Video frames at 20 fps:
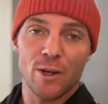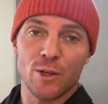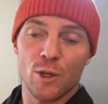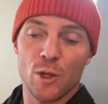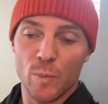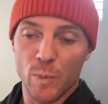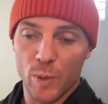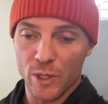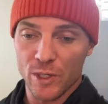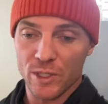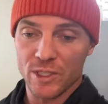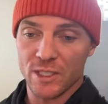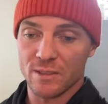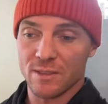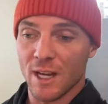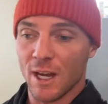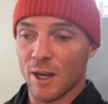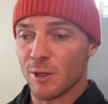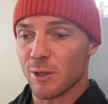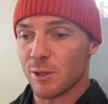a new person,
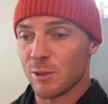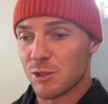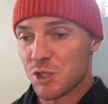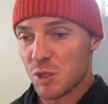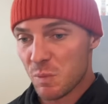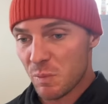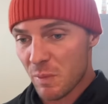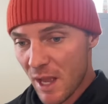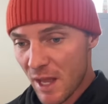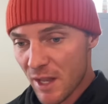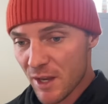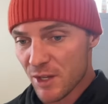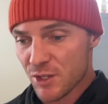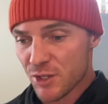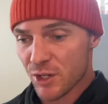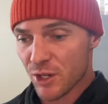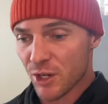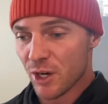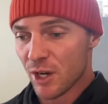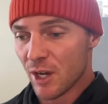hired a new gym
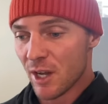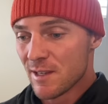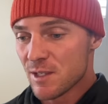manager.